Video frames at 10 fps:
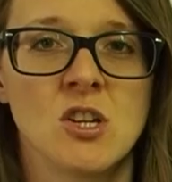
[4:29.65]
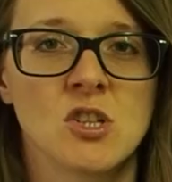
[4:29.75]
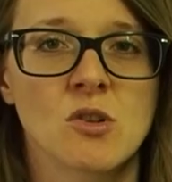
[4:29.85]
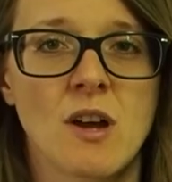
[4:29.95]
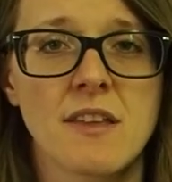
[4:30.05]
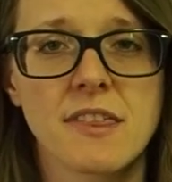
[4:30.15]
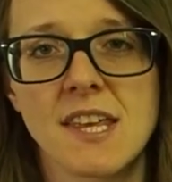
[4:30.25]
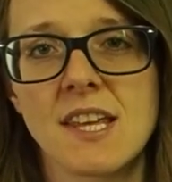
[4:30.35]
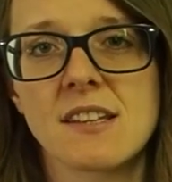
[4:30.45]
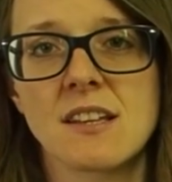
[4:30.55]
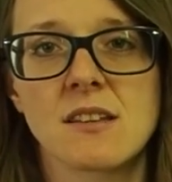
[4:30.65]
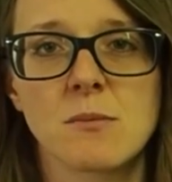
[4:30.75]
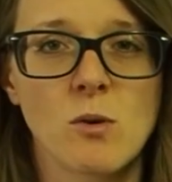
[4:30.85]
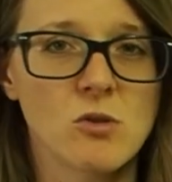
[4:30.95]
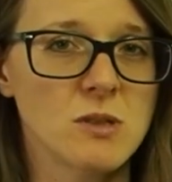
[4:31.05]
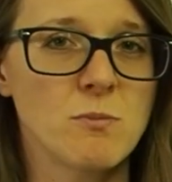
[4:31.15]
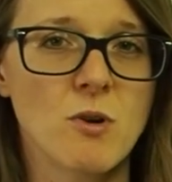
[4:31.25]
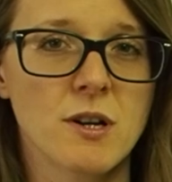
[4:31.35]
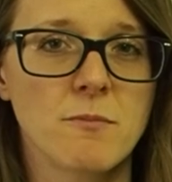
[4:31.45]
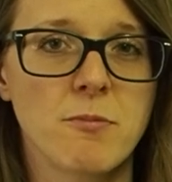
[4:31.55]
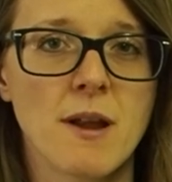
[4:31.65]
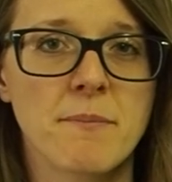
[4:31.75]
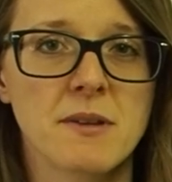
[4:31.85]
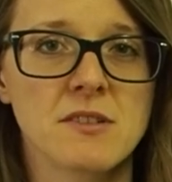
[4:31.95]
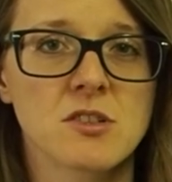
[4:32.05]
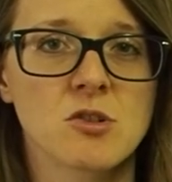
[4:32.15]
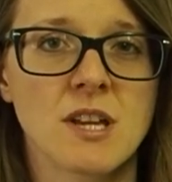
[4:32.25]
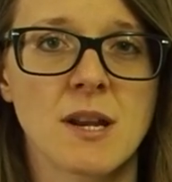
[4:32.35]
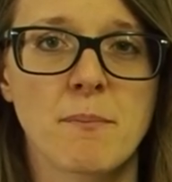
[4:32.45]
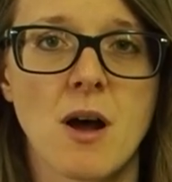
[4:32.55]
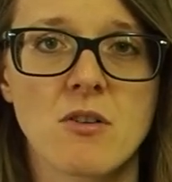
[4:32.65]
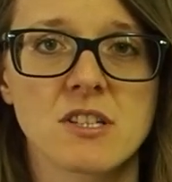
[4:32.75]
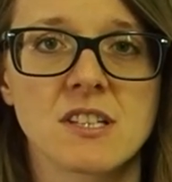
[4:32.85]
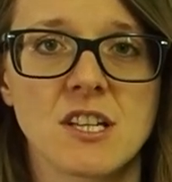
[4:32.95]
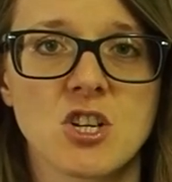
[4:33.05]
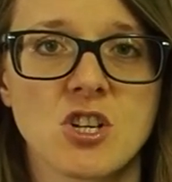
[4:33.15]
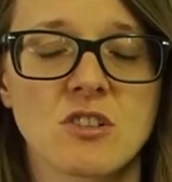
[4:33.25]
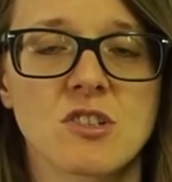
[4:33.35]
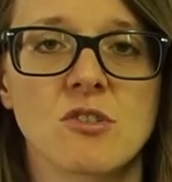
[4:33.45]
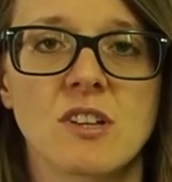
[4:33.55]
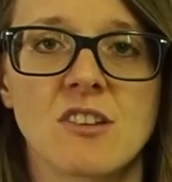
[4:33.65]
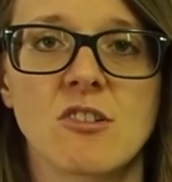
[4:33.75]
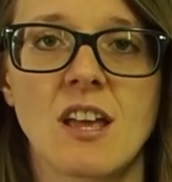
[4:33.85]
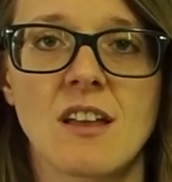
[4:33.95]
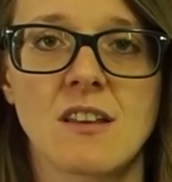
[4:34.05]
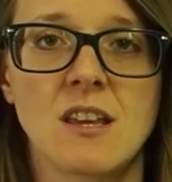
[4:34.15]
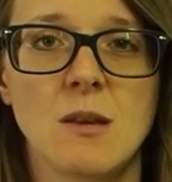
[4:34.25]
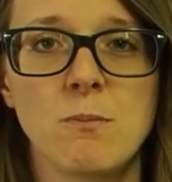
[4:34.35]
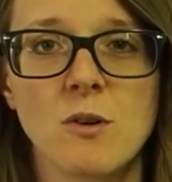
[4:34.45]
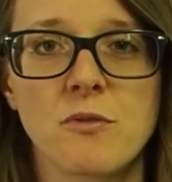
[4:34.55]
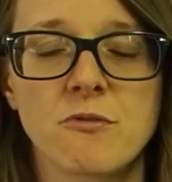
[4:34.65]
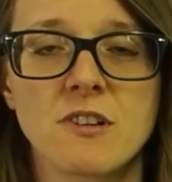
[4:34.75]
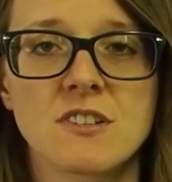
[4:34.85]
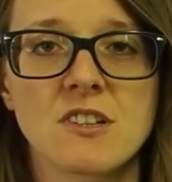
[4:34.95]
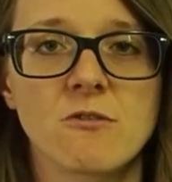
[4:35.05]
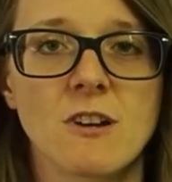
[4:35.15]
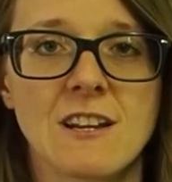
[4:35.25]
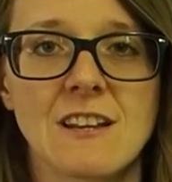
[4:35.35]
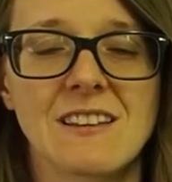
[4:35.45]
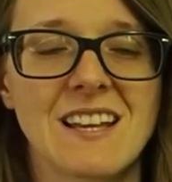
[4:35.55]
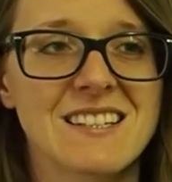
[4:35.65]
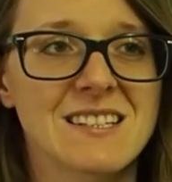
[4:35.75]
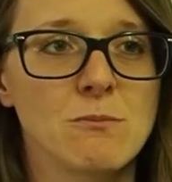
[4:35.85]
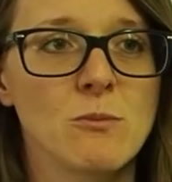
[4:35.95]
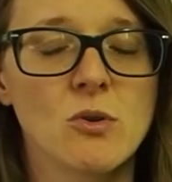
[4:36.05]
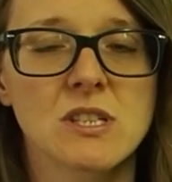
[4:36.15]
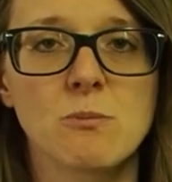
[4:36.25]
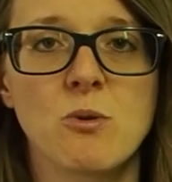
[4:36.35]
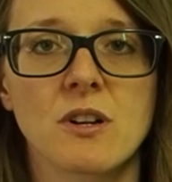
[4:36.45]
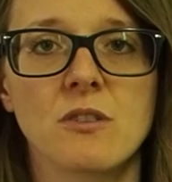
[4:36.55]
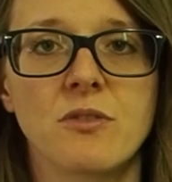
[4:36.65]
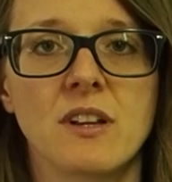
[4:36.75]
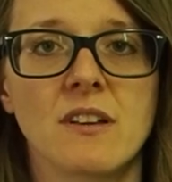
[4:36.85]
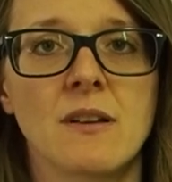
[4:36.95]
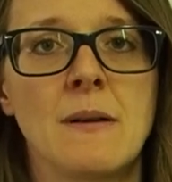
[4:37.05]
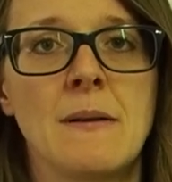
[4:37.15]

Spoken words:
So I think that the most important prep is to get a power station so that you can keep your freezer running. That's the most important thing.